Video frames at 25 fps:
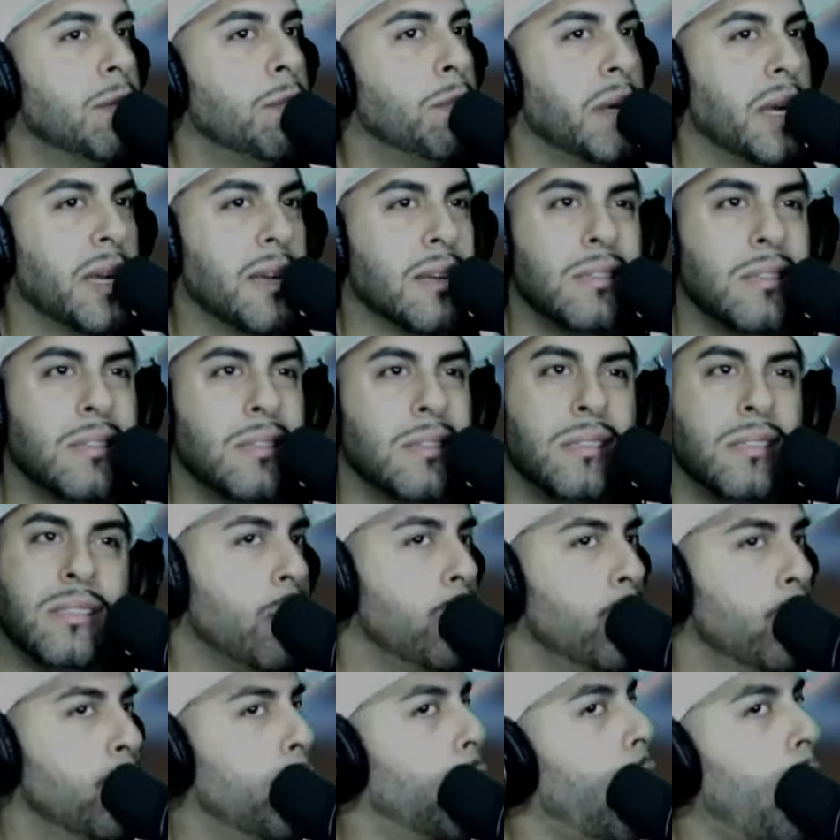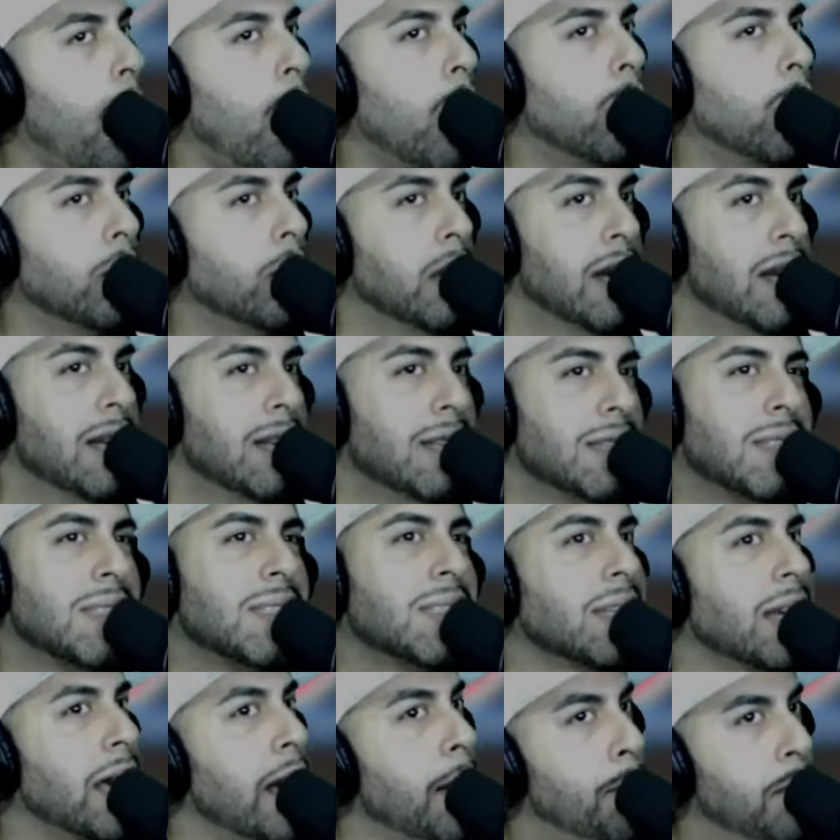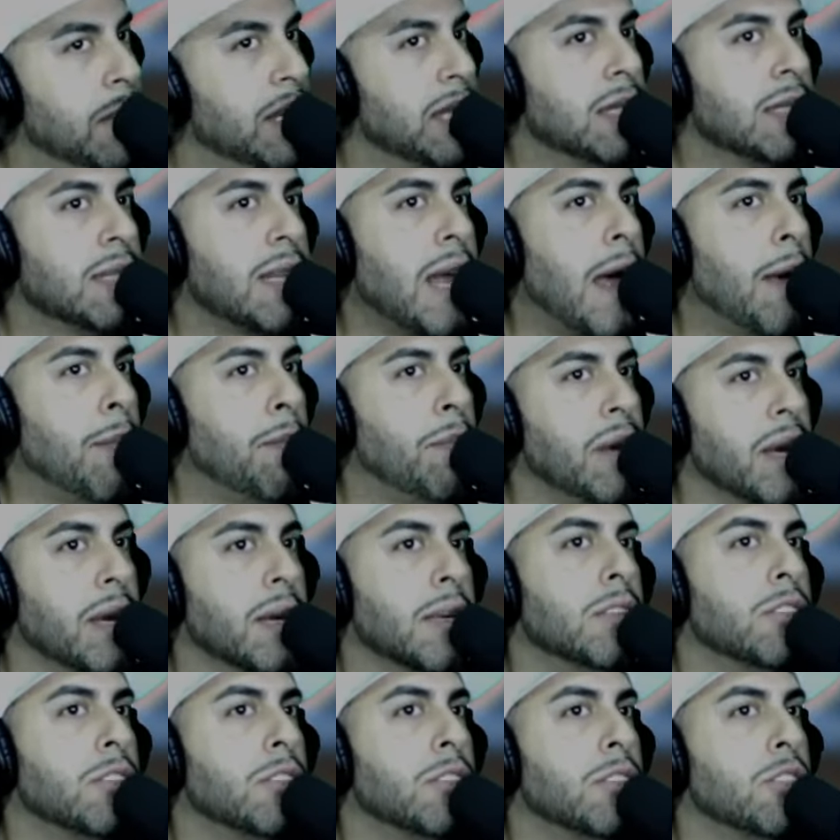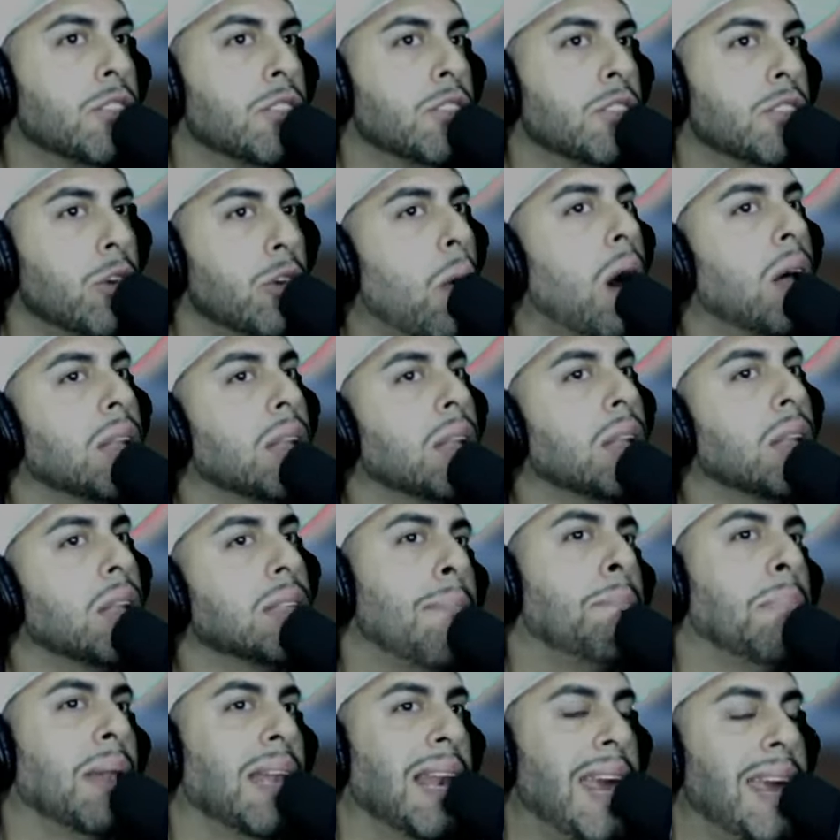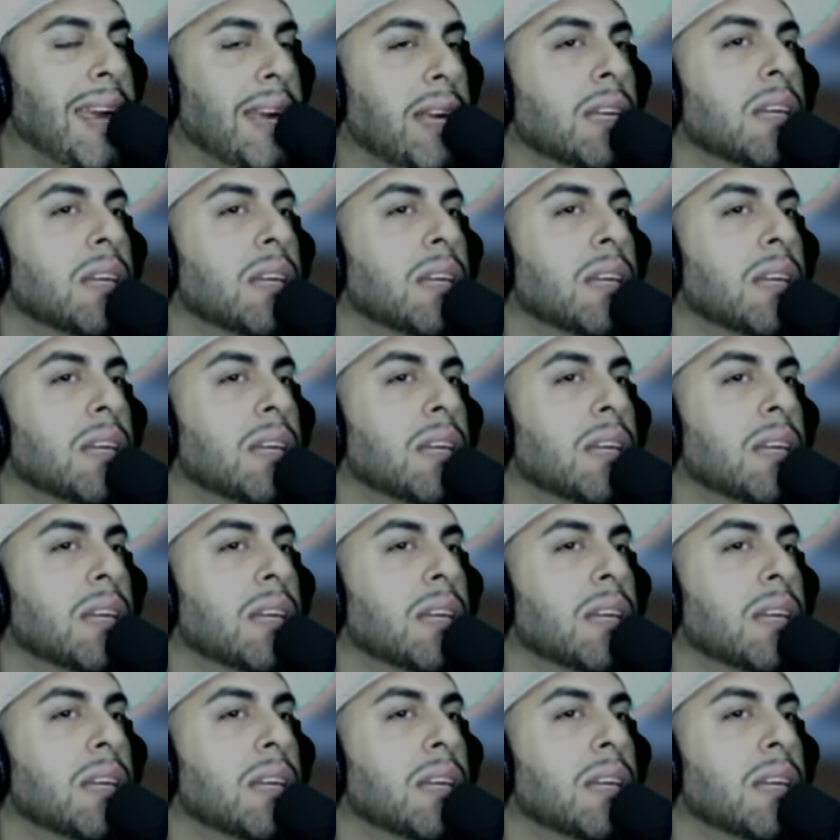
because then you won't skip a step because you want that plate